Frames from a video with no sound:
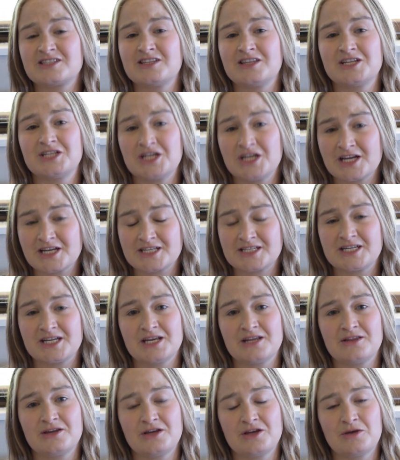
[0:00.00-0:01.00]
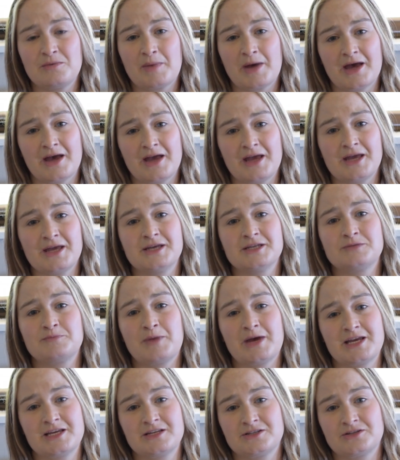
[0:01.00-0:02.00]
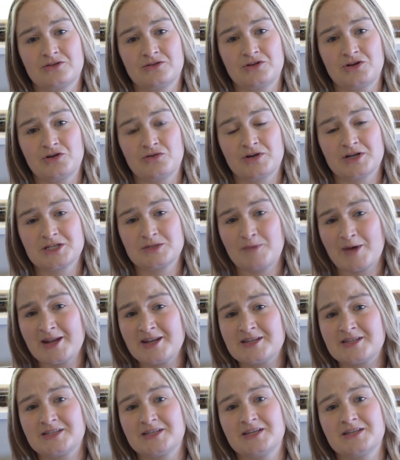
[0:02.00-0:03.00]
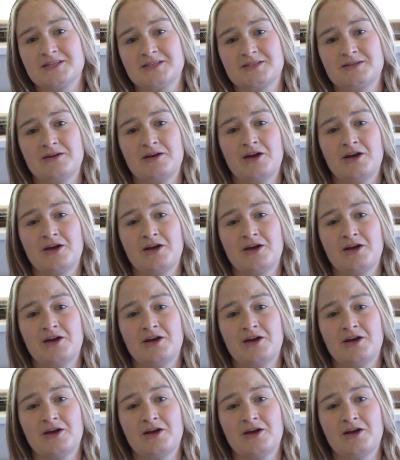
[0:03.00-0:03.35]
and the GST that you pay is based on your expenses,